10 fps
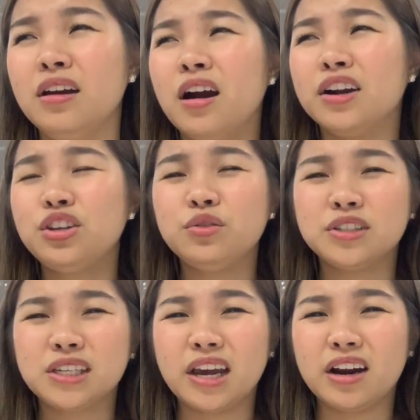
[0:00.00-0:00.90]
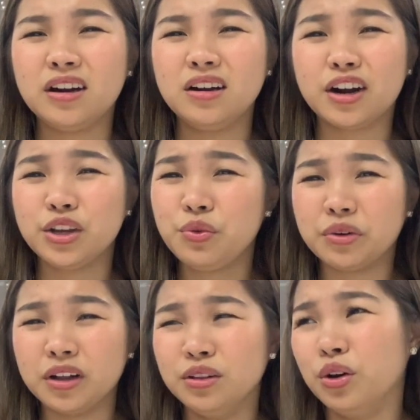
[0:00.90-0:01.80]
Aren't you scared? Are you
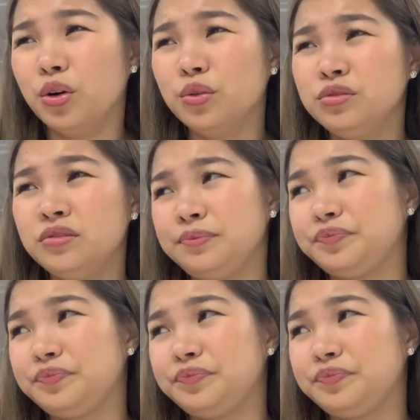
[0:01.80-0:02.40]
alone?